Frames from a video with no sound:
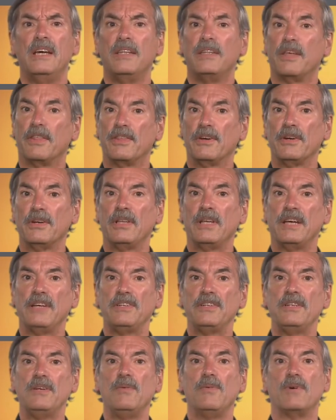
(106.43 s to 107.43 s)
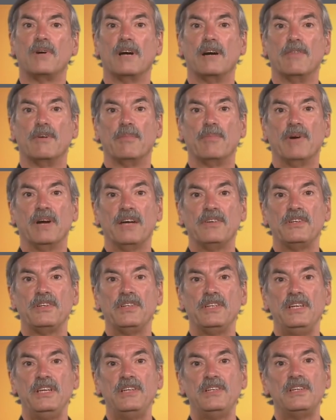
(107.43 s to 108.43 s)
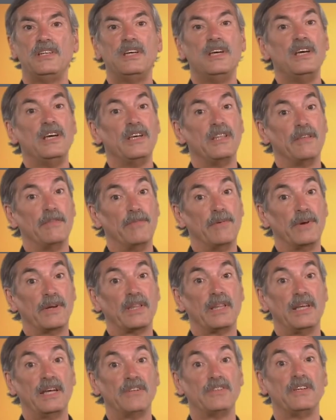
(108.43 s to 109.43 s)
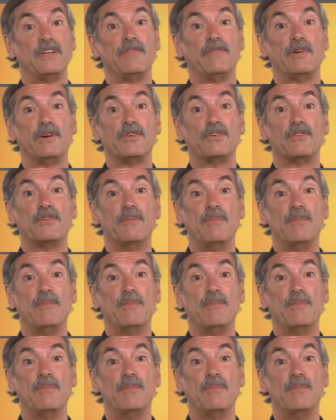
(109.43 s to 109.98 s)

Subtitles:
The third lesson will cover processes, the fourth lesson virtual